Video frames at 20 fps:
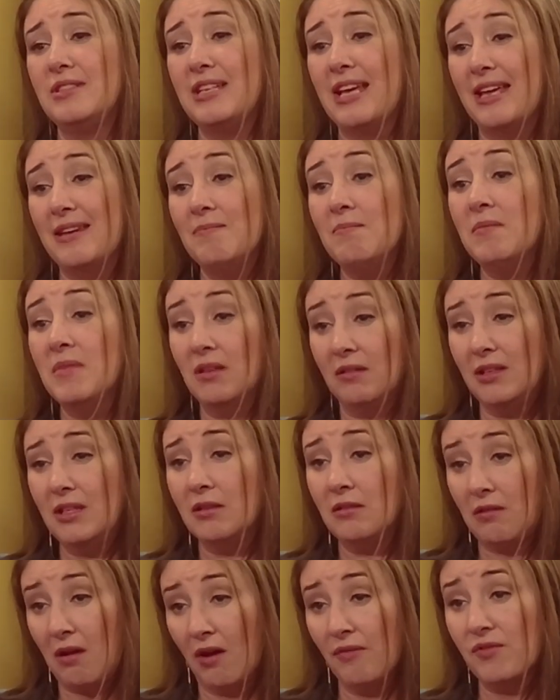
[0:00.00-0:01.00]
10
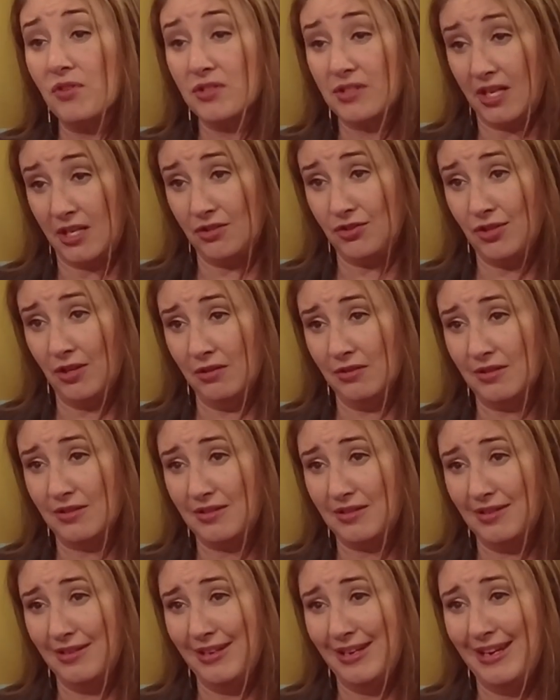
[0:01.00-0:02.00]
million
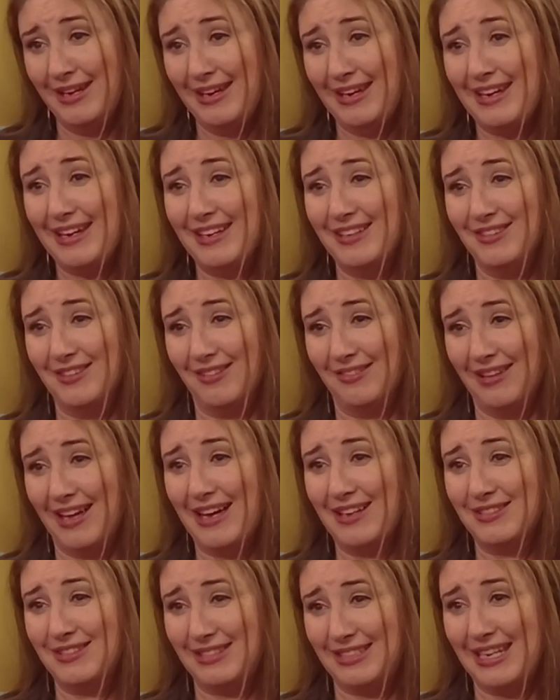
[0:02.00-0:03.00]
conversations in the
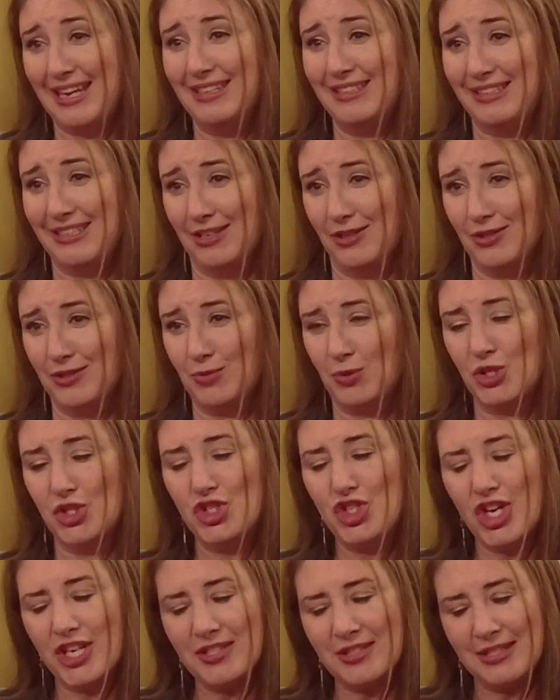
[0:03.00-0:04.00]
last 10 years. We're
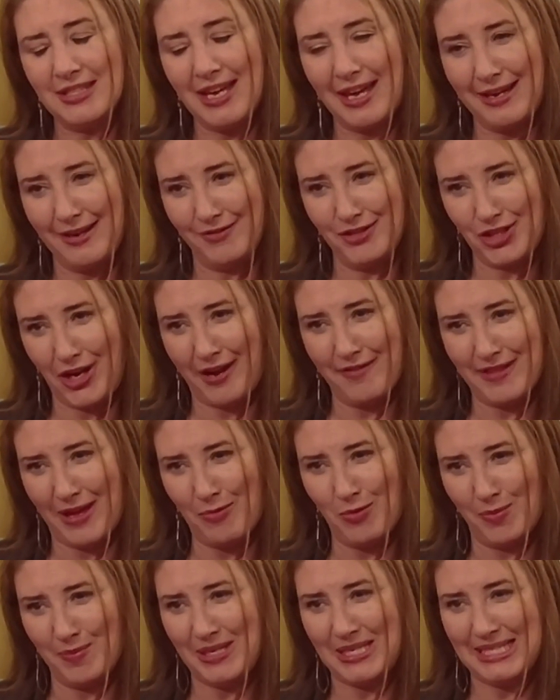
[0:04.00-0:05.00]
just shy of
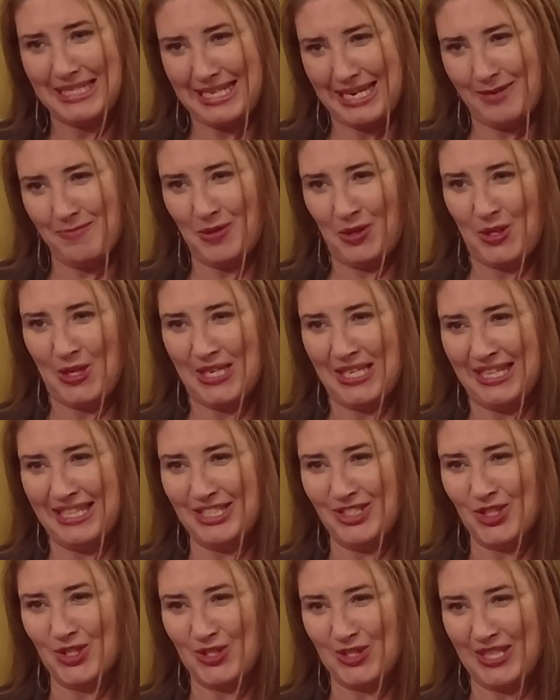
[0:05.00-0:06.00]
that. We'll be to 10 million
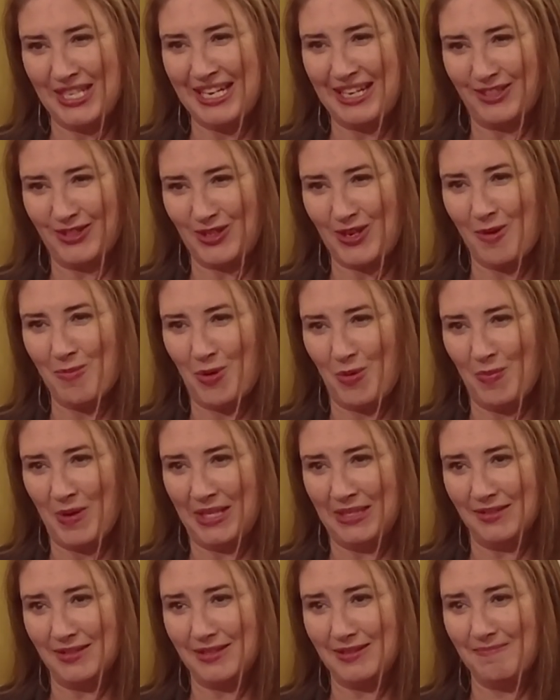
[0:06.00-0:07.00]
in just the next couple
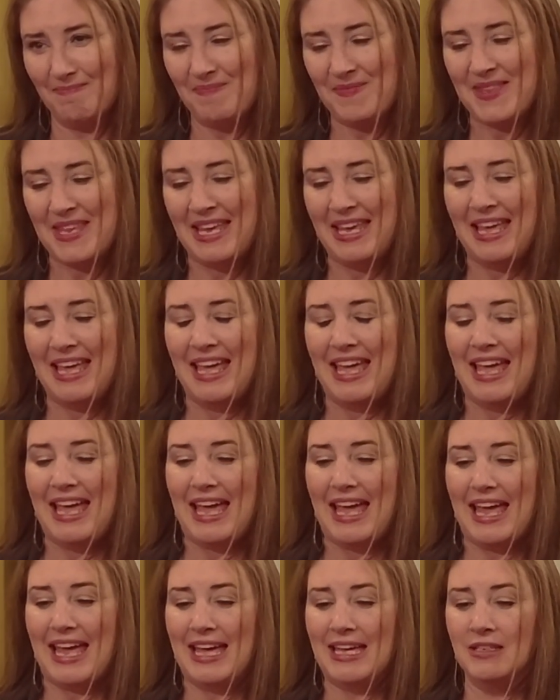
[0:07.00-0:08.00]
months.
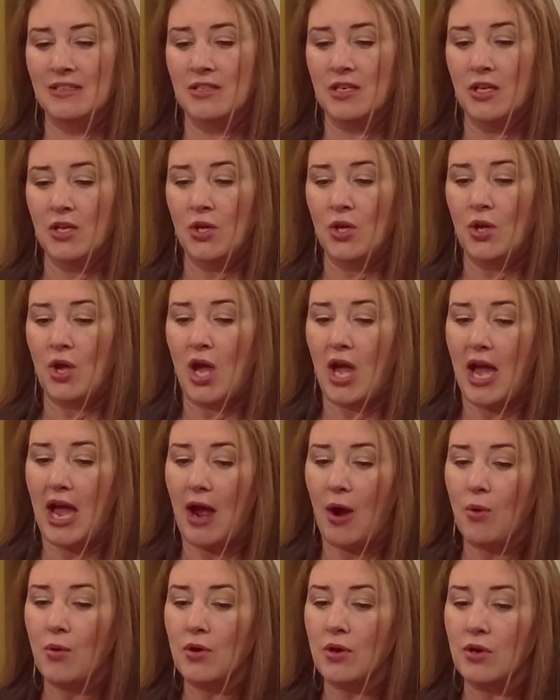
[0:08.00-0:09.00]
And
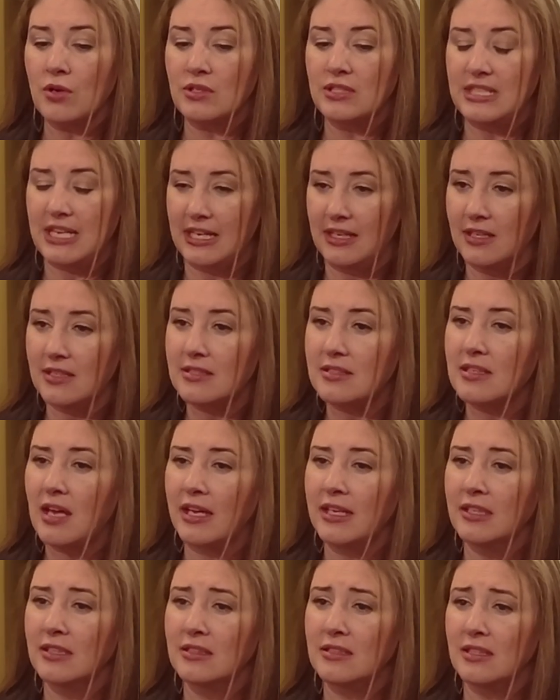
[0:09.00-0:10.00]
our data
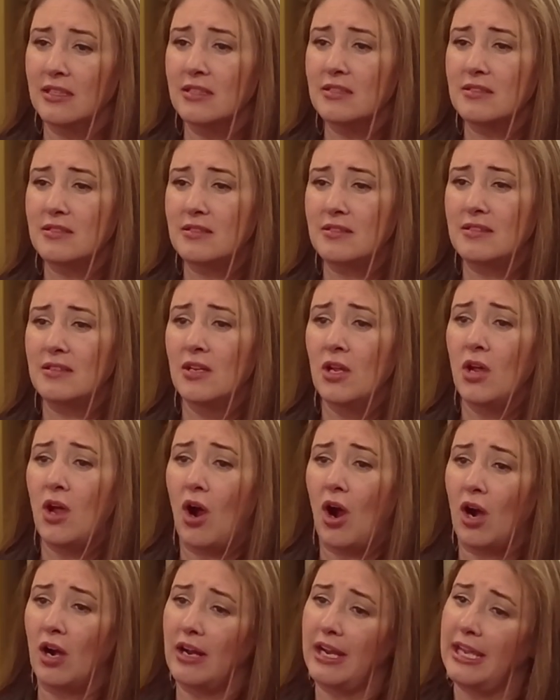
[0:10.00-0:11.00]
scientists
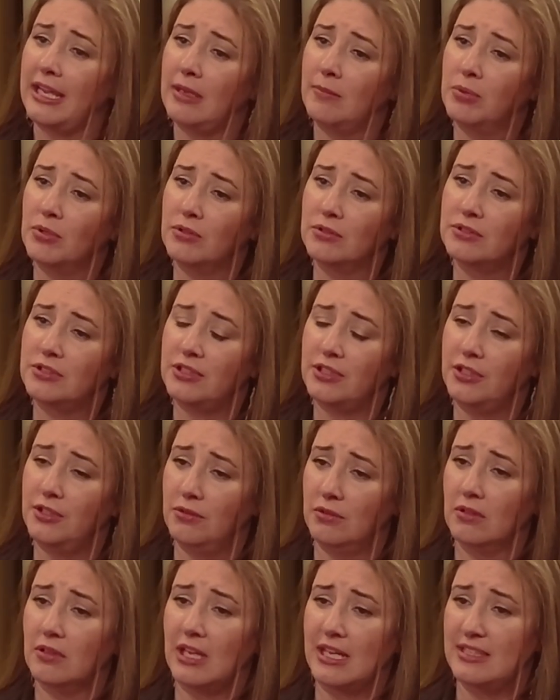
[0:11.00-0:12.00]
are able to
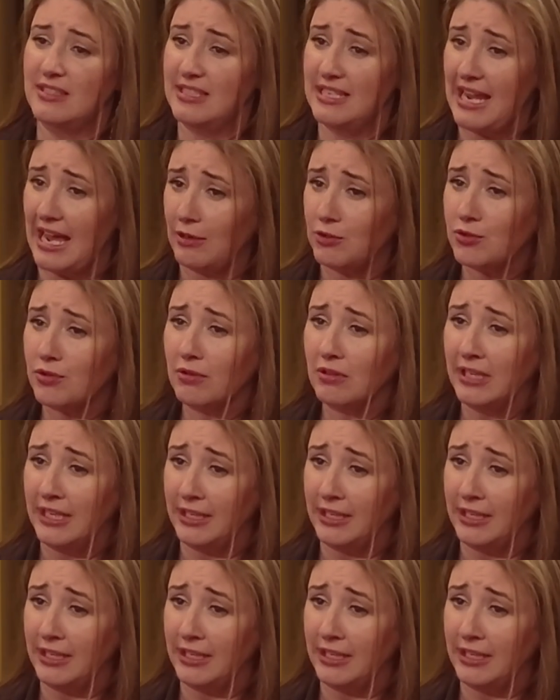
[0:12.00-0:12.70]
utilize natural